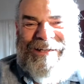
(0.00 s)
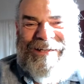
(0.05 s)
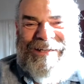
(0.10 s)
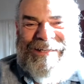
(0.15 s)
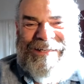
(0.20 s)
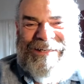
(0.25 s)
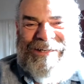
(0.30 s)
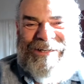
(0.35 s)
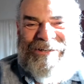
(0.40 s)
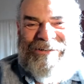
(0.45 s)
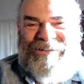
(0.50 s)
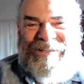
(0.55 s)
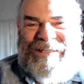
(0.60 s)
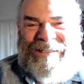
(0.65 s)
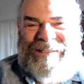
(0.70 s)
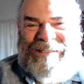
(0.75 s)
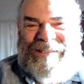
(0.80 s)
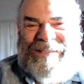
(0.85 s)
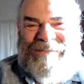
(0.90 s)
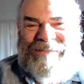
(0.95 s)
you know,
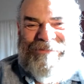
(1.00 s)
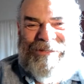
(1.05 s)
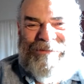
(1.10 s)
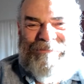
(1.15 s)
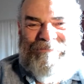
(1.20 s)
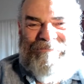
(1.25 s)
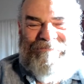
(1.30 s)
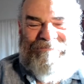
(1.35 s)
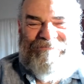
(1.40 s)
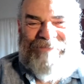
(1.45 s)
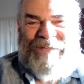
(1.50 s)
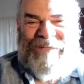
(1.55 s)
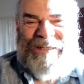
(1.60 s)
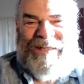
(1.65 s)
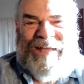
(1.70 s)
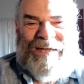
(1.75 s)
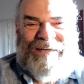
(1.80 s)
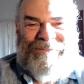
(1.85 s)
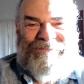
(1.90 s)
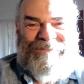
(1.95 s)
give them a
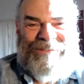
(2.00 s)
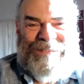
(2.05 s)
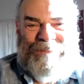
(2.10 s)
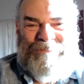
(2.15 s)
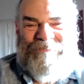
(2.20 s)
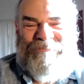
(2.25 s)
lot of deep